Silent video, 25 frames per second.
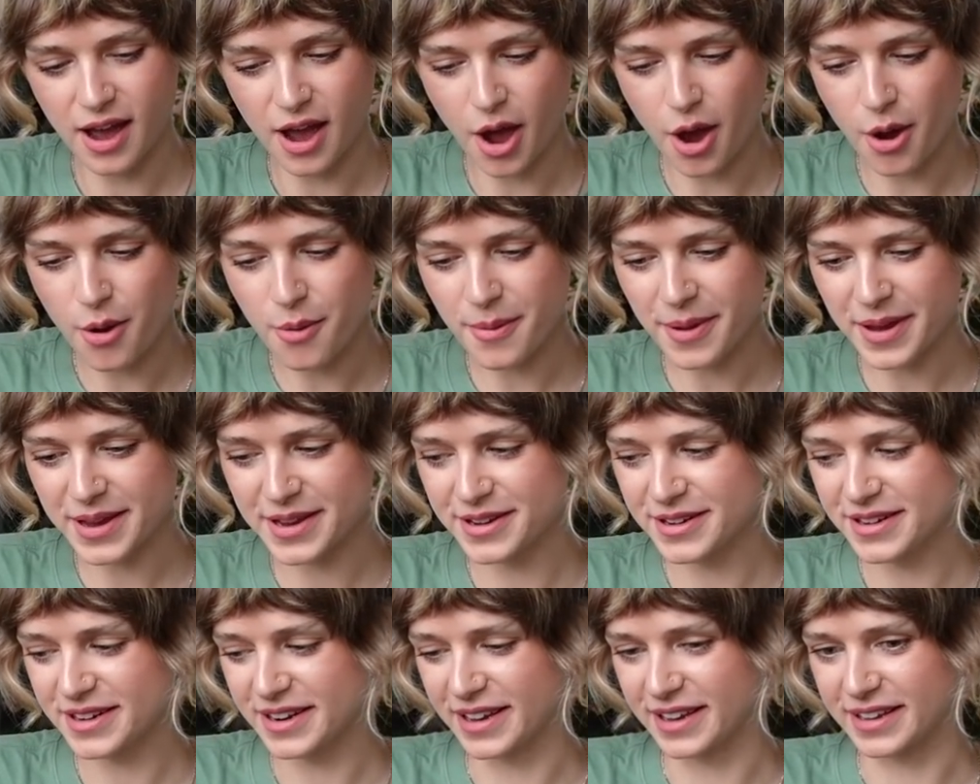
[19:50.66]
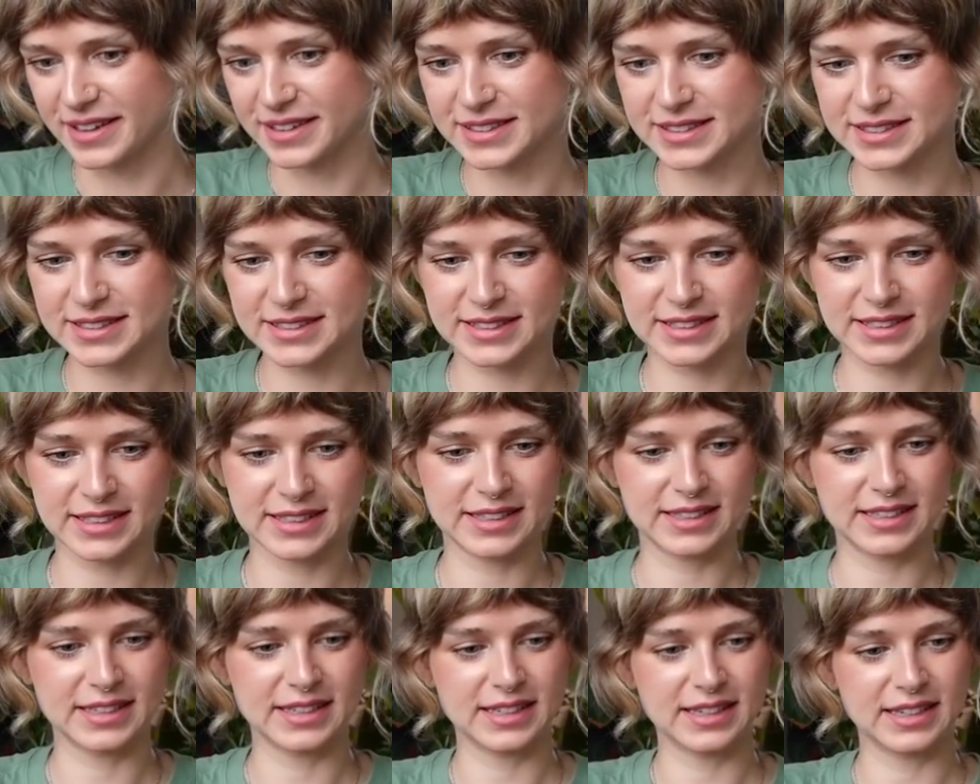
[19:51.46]
Oh my goodness.
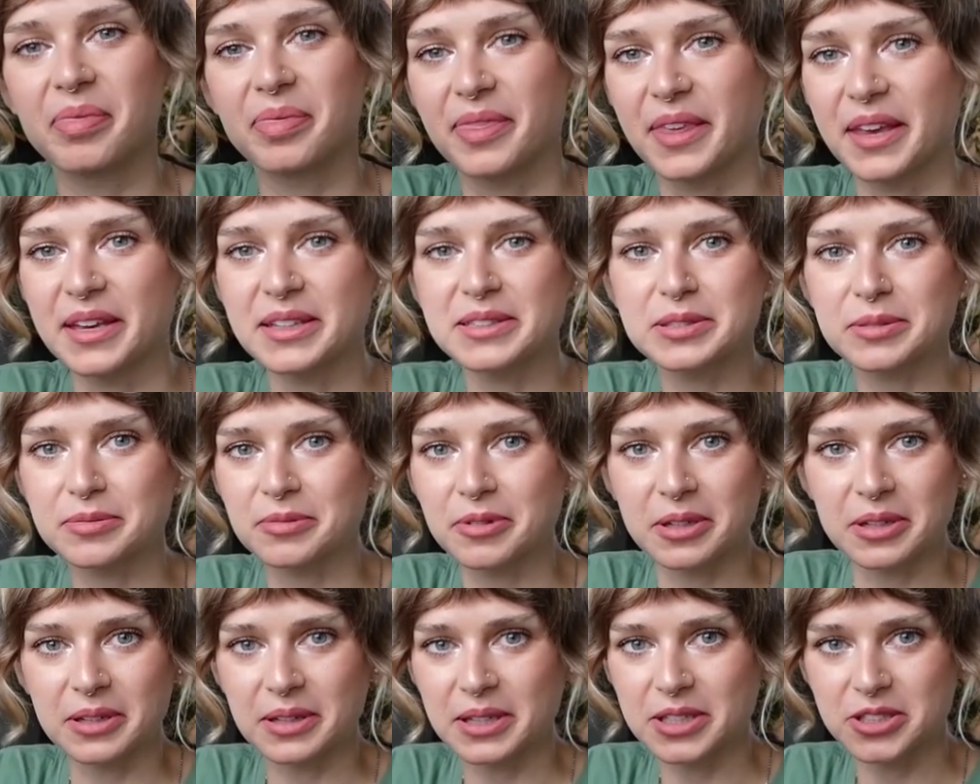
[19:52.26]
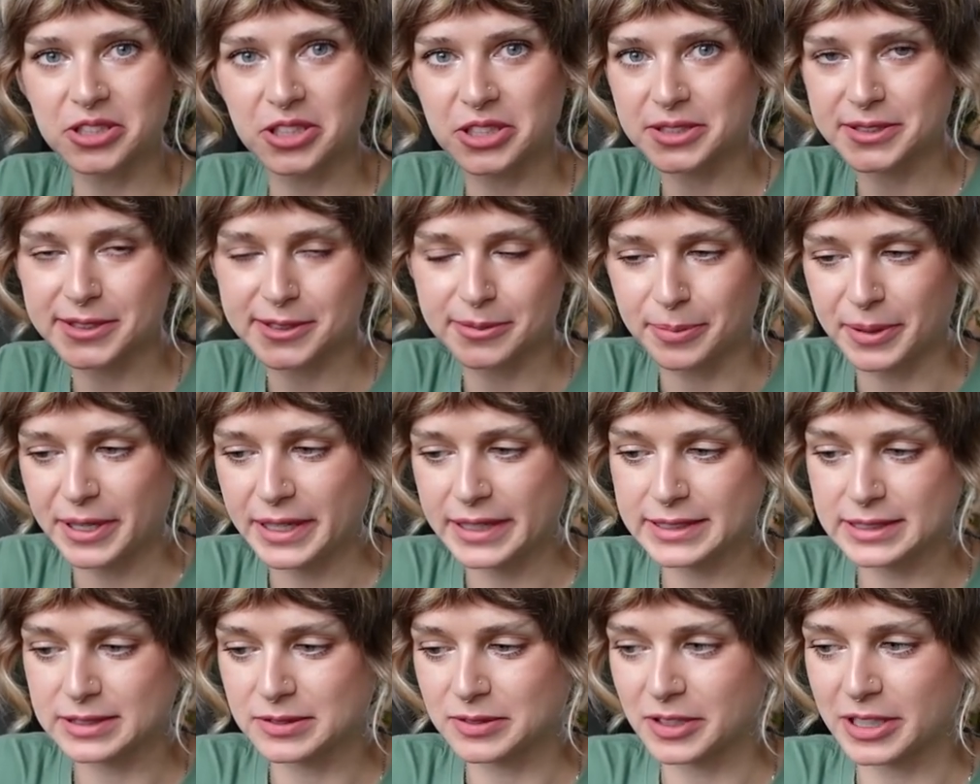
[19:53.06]
This really just
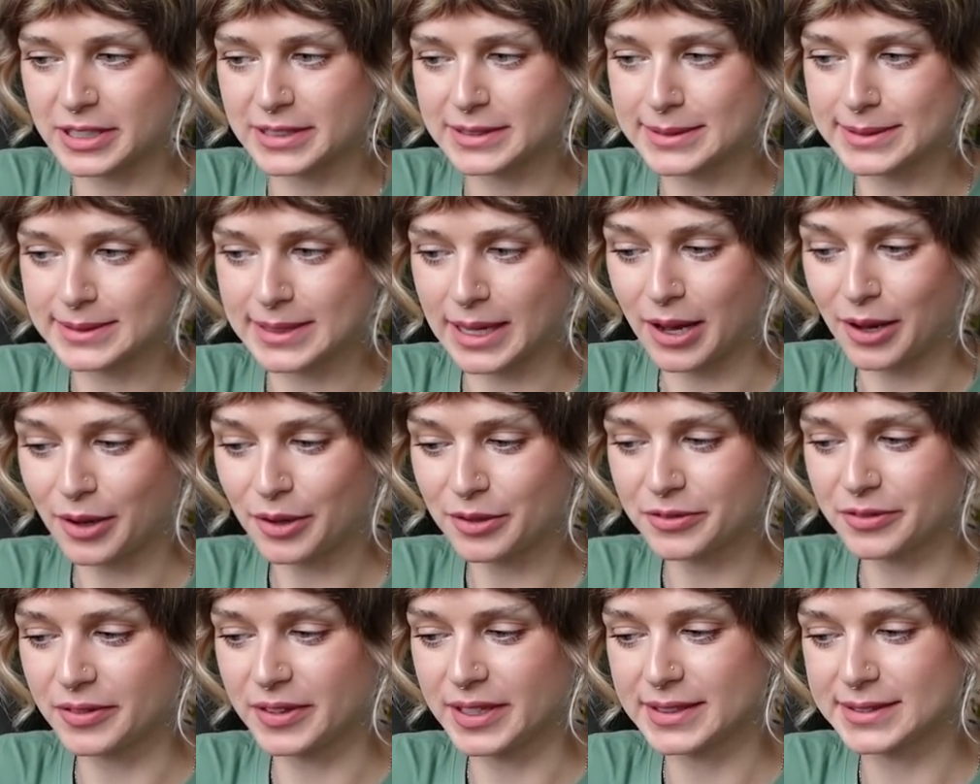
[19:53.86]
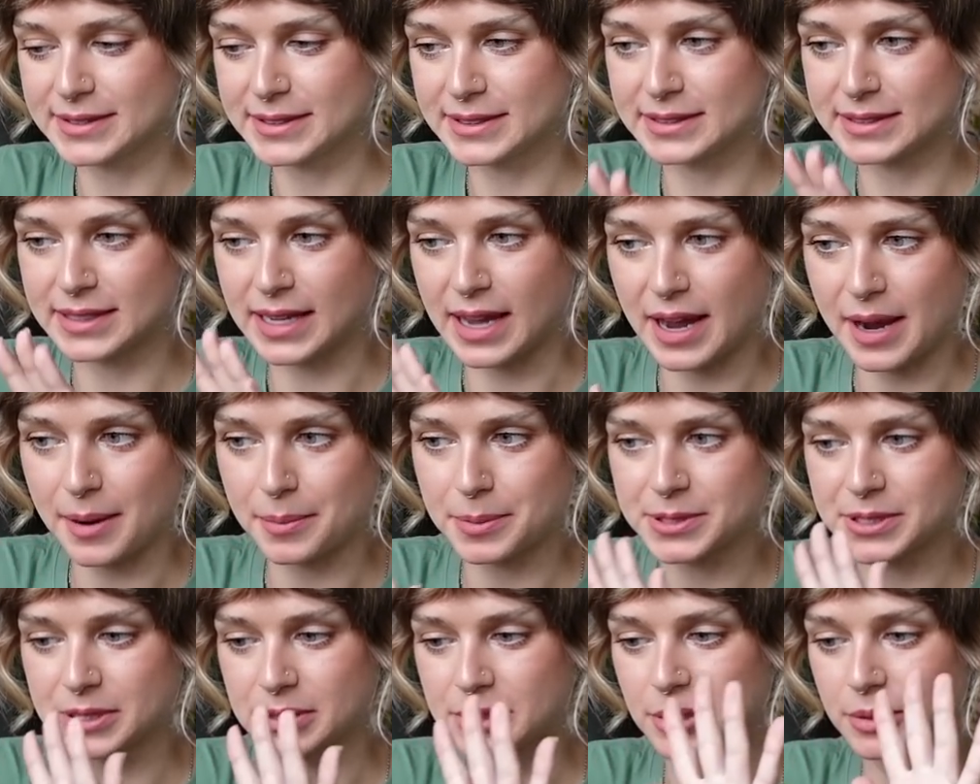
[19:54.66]
speaks for itself. This is
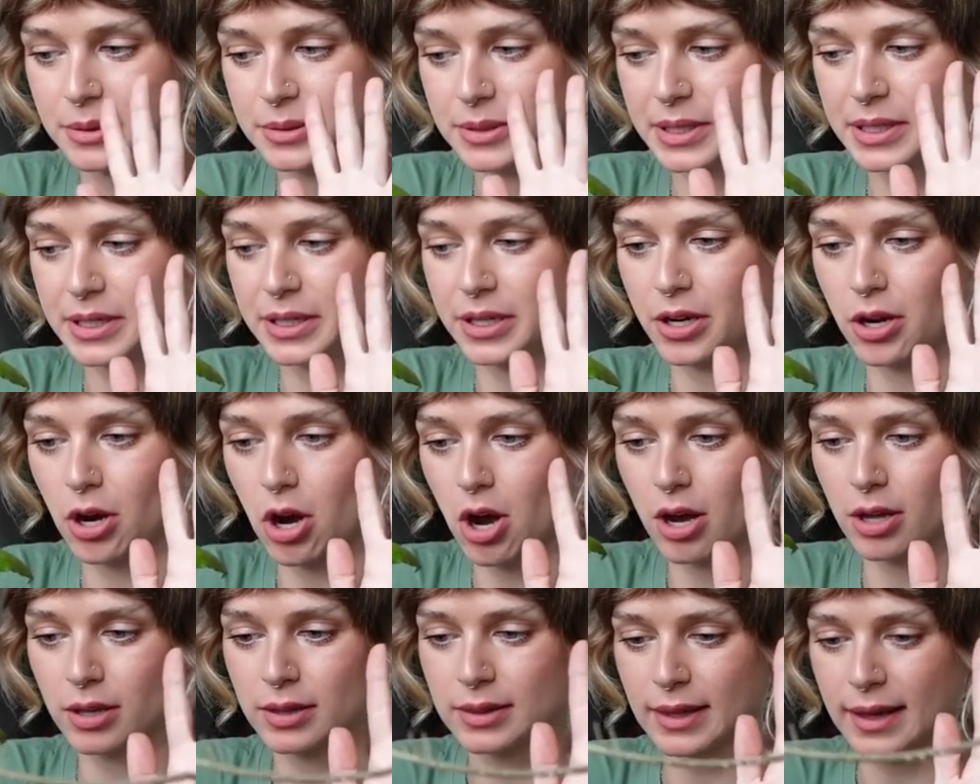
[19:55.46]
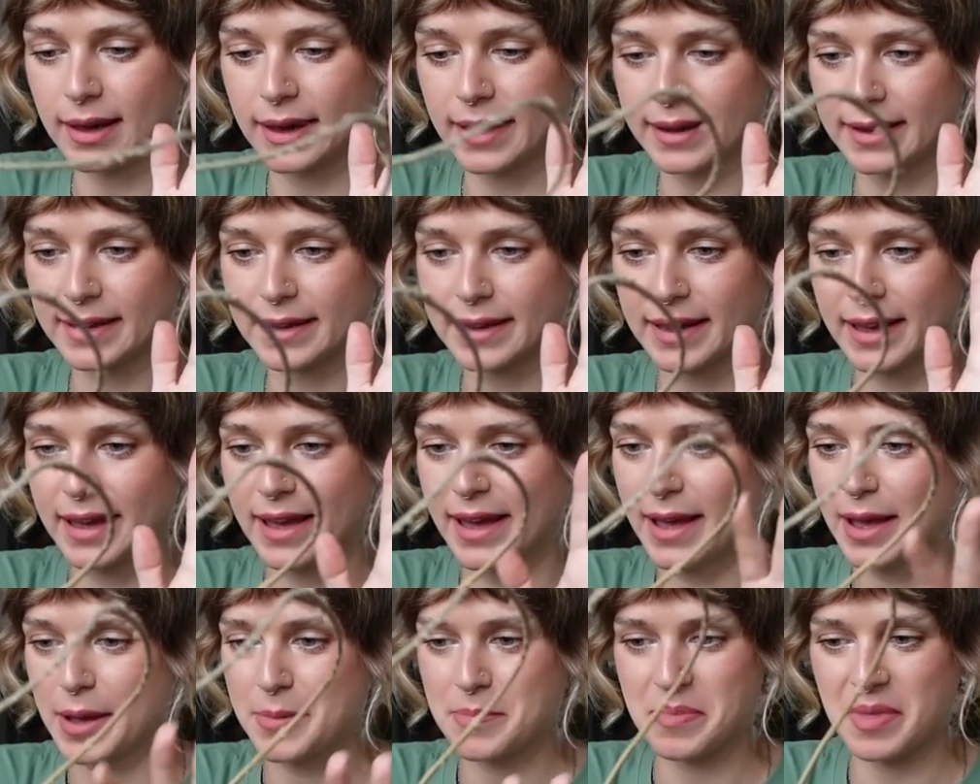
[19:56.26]
absolutely not like
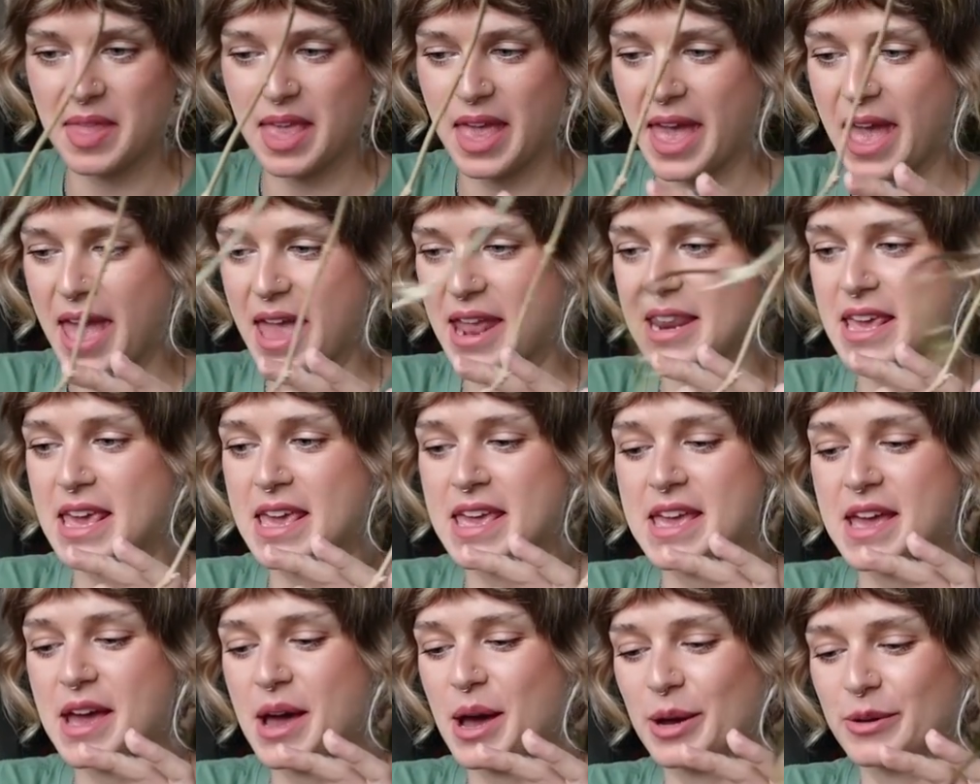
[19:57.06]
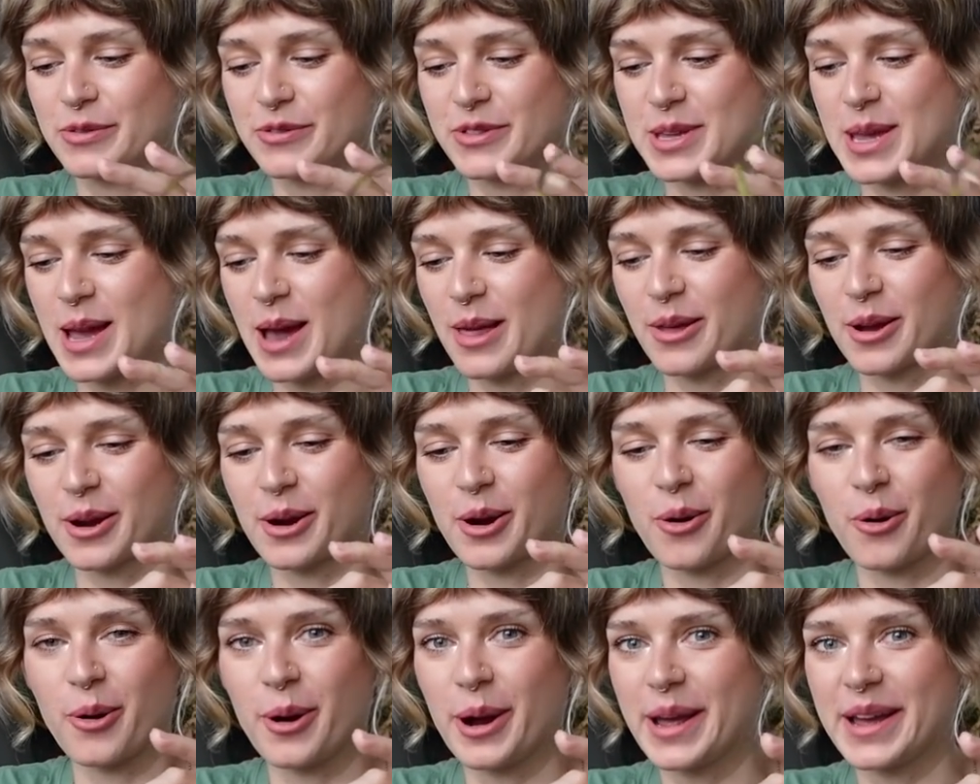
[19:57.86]
any of the other
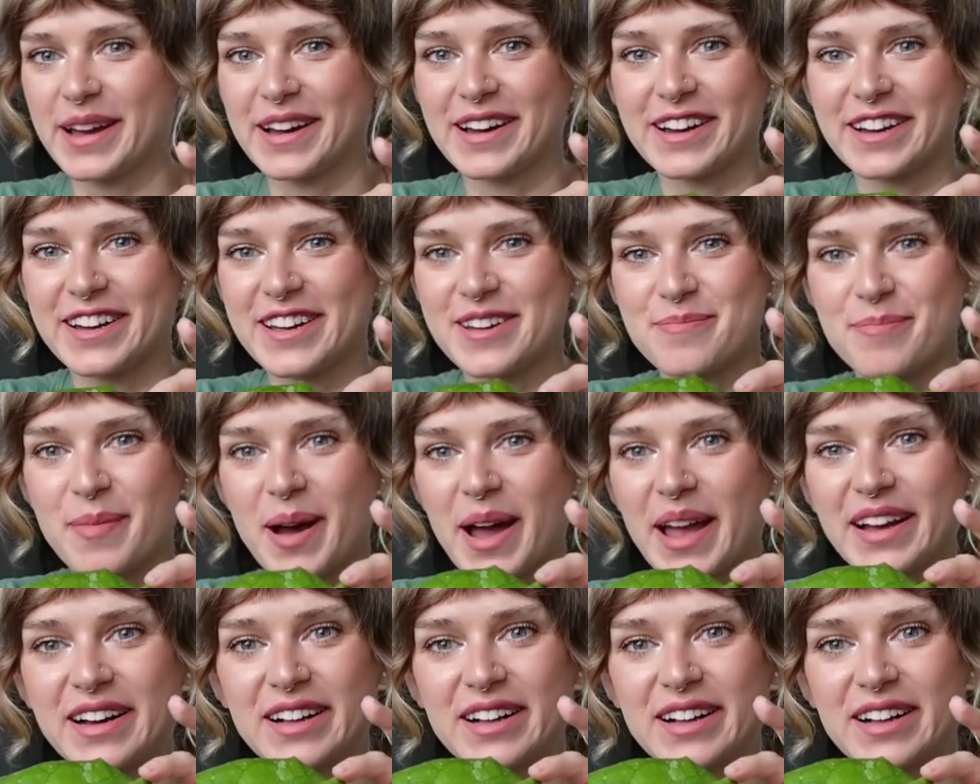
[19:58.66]
Hoya in my